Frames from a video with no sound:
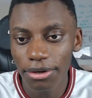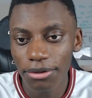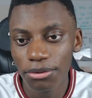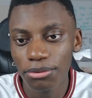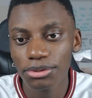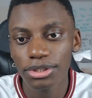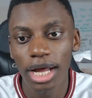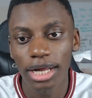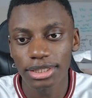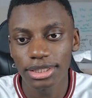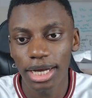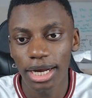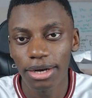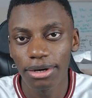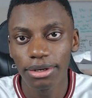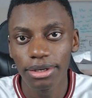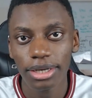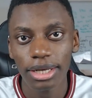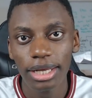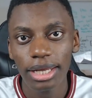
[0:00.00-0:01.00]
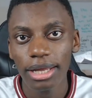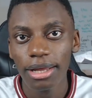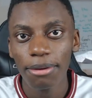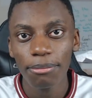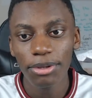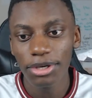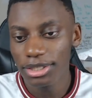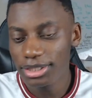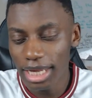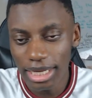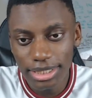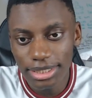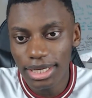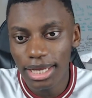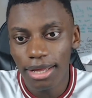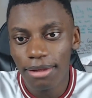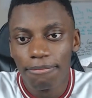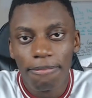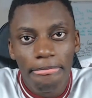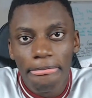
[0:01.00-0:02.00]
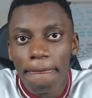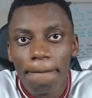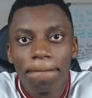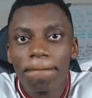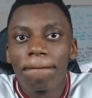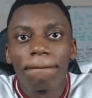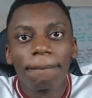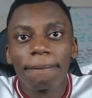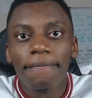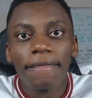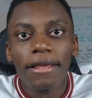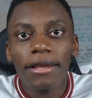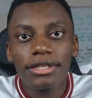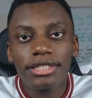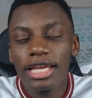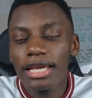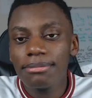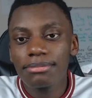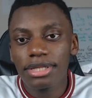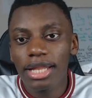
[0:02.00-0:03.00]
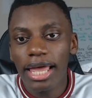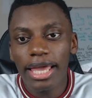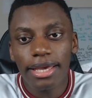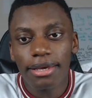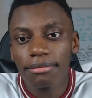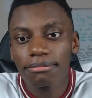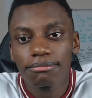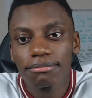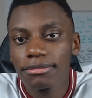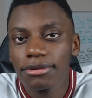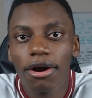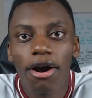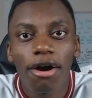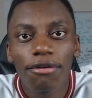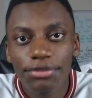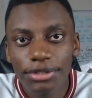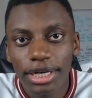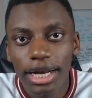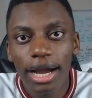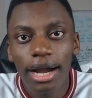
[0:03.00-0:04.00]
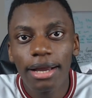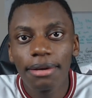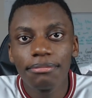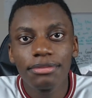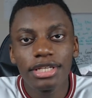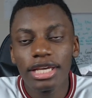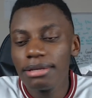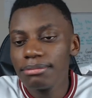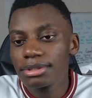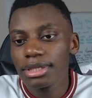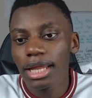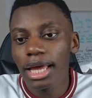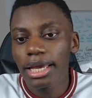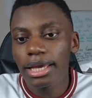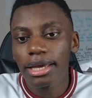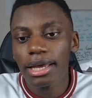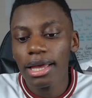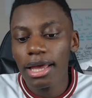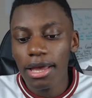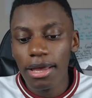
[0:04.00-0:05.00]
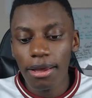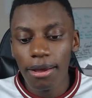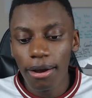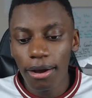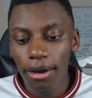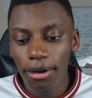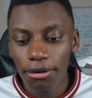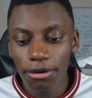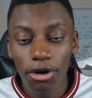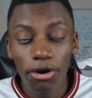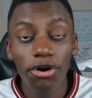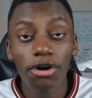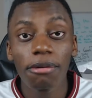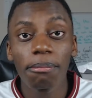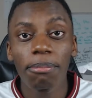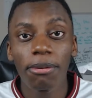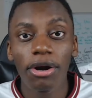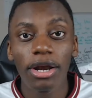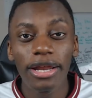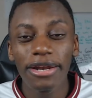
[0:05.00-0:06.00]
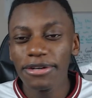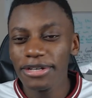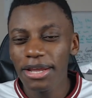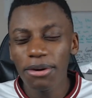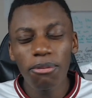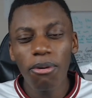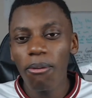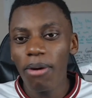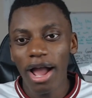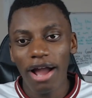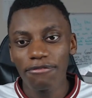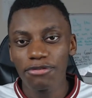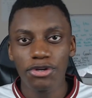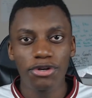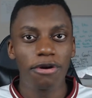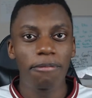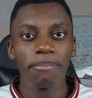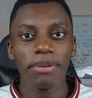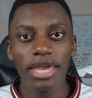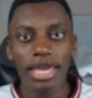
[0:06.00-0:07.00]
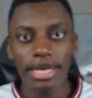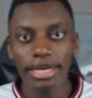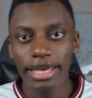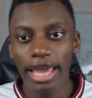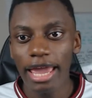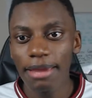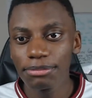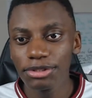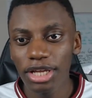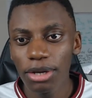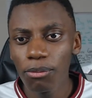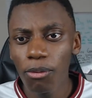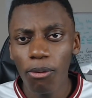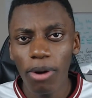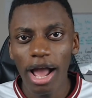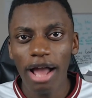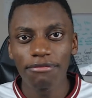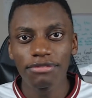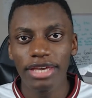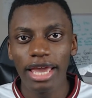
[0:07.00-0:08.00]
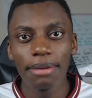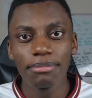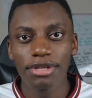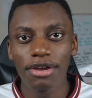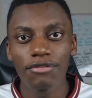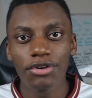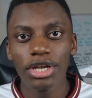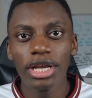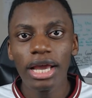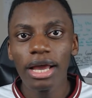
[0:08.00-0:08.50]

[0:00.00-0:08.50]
and who's not tired. Because that's it. Teams like Hoffenheim, teams like Hertha Berlin, they won't have European games. They won't have games every...